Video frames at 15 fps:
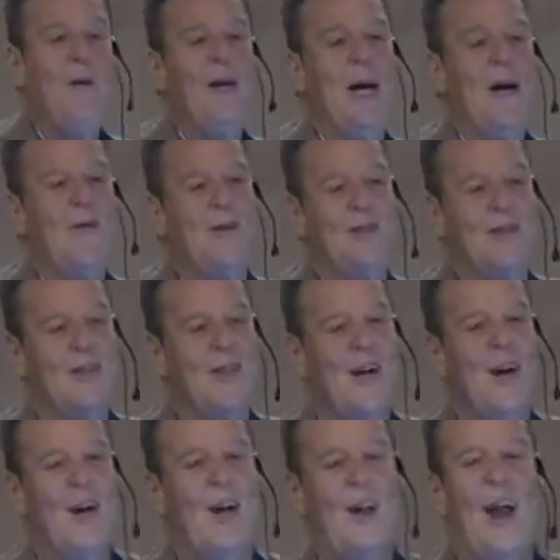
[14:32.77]
How many of
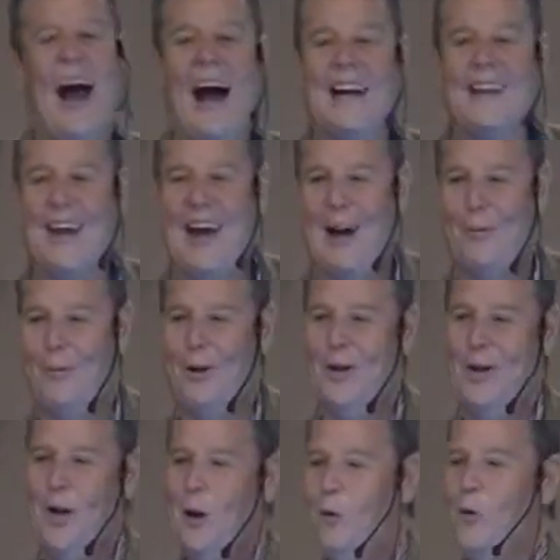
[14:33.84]
us like
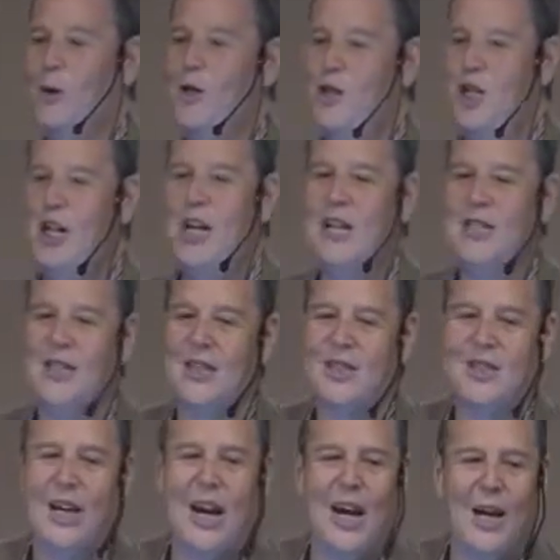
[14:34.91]
that one where
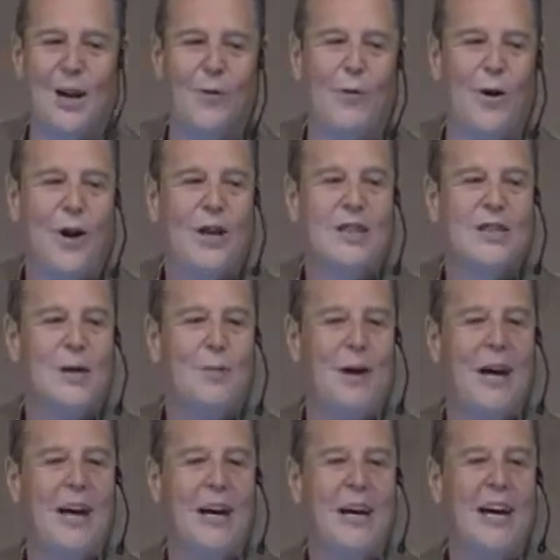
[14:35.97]
Jesus said if
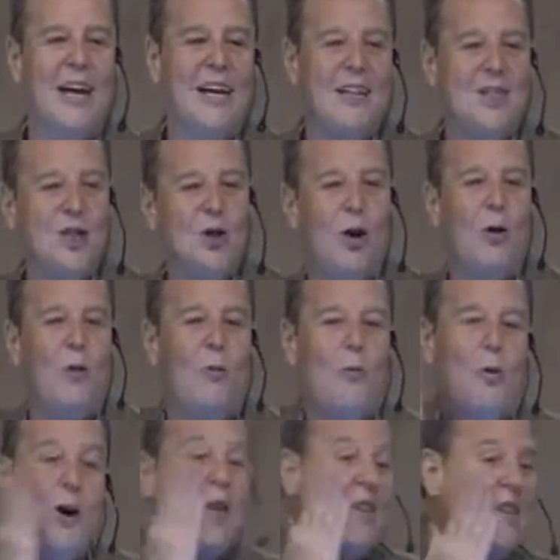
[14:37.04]
somebody hits you
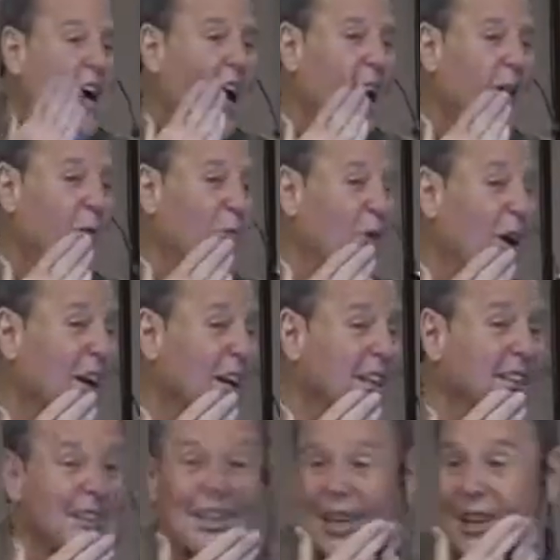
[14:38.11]
on one side of the
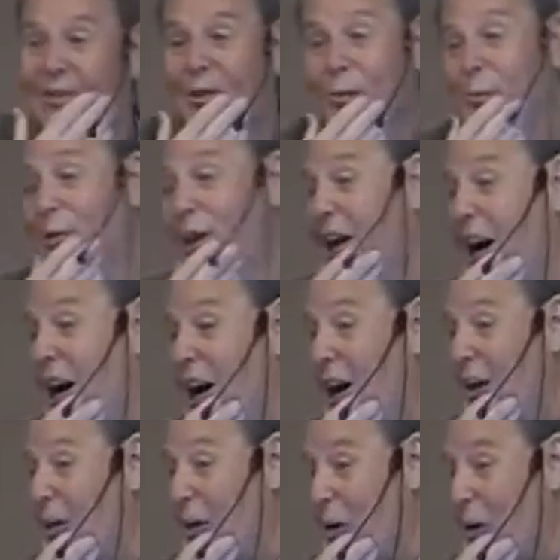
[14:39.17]
face, give him the
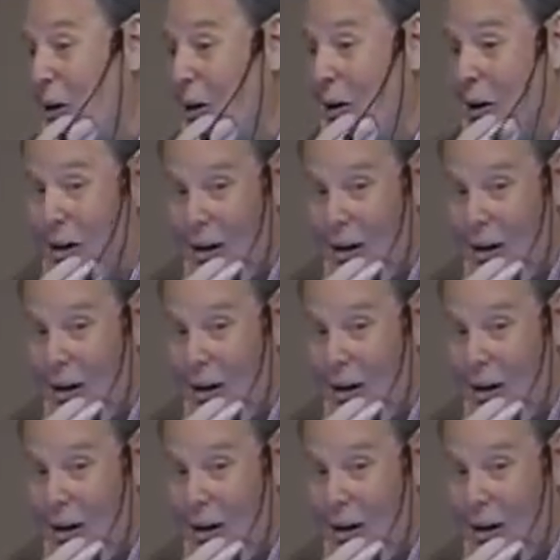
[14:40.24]
other?